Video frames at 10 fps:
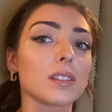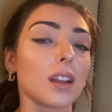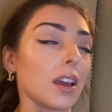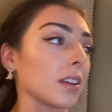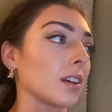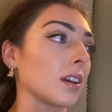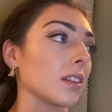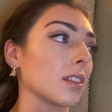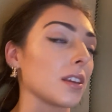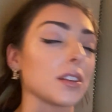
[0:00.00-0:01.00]
Like,
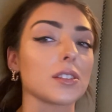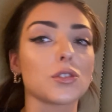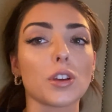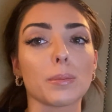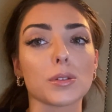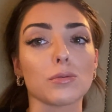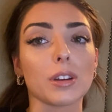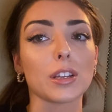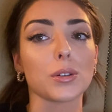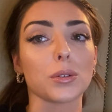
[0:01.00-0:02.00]
these trips are
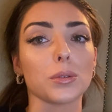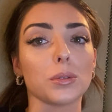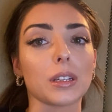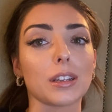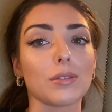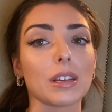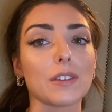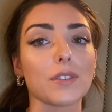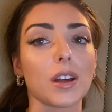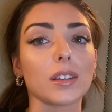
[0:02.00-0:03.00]
really cool and they're really
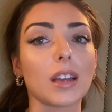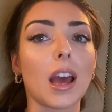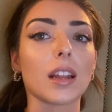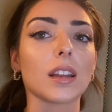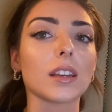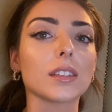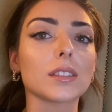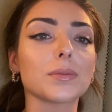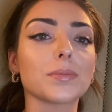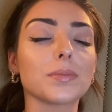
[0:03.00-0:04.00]
fun and like
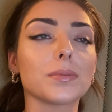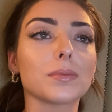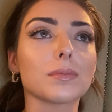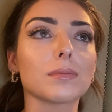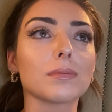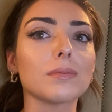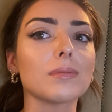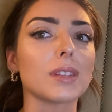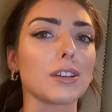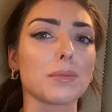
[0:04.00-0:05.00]

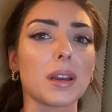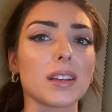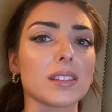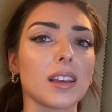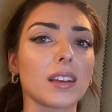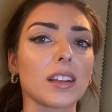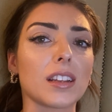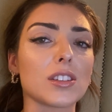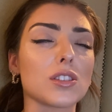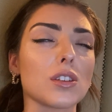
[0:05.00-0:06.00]
they're amazing and
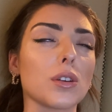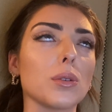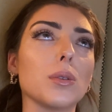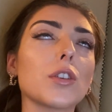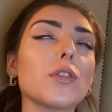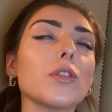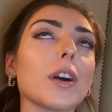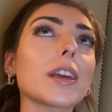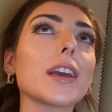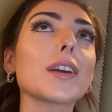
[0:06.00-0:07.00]
it's so
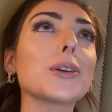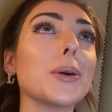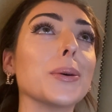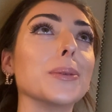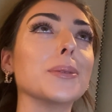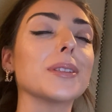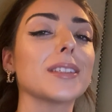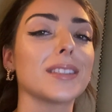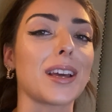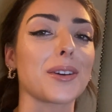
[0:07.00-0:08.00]
fucking cool
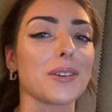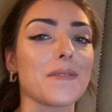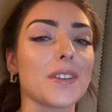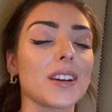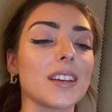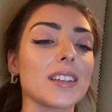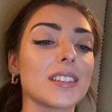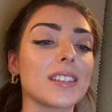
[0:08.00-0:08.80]
that I got invited.